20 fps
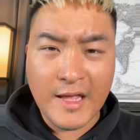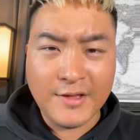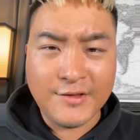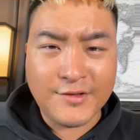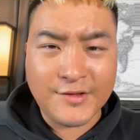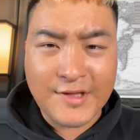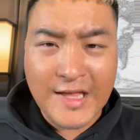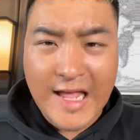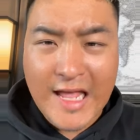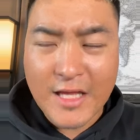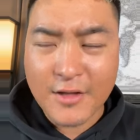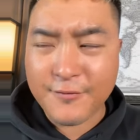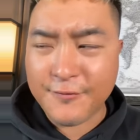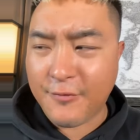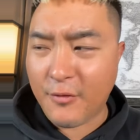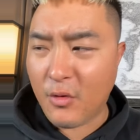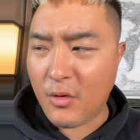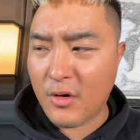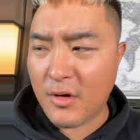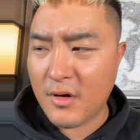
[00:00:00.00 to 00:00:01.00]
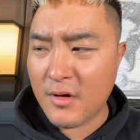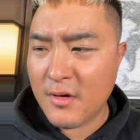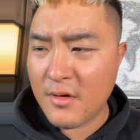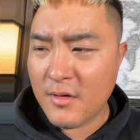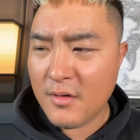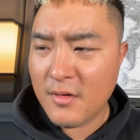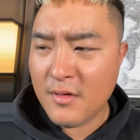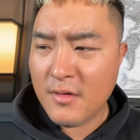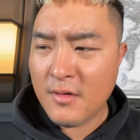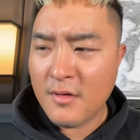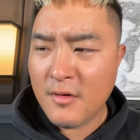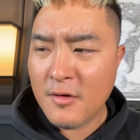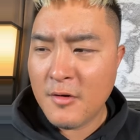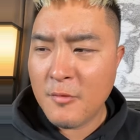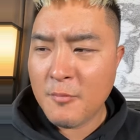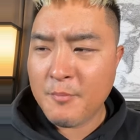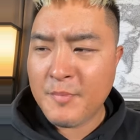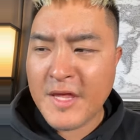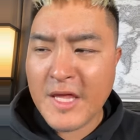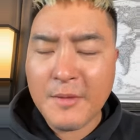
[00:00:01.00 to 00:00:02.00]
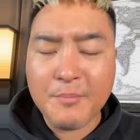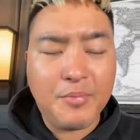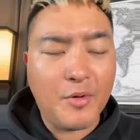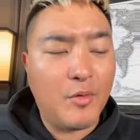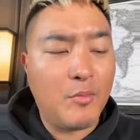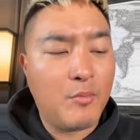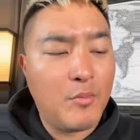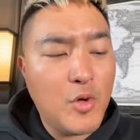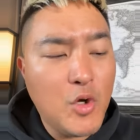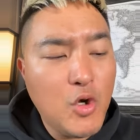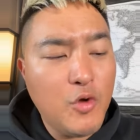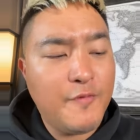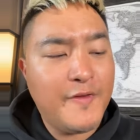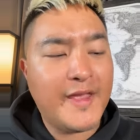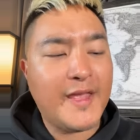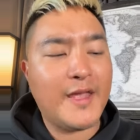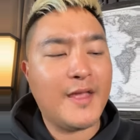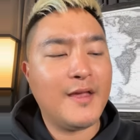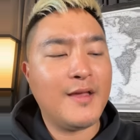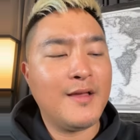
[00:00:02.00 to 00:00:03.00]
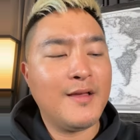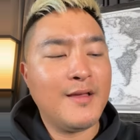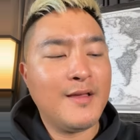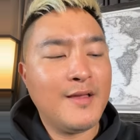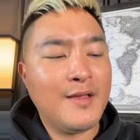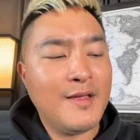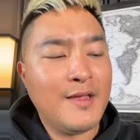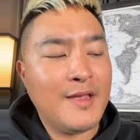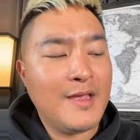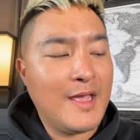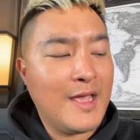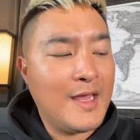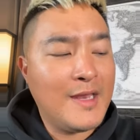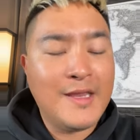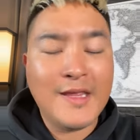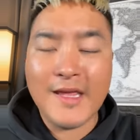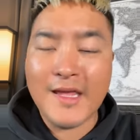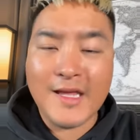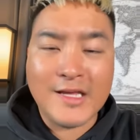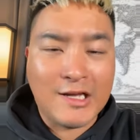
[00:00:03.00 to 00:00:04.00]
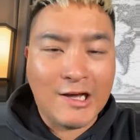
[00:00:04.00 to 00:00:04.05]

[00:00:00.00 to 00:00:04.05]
it stands for people moving in the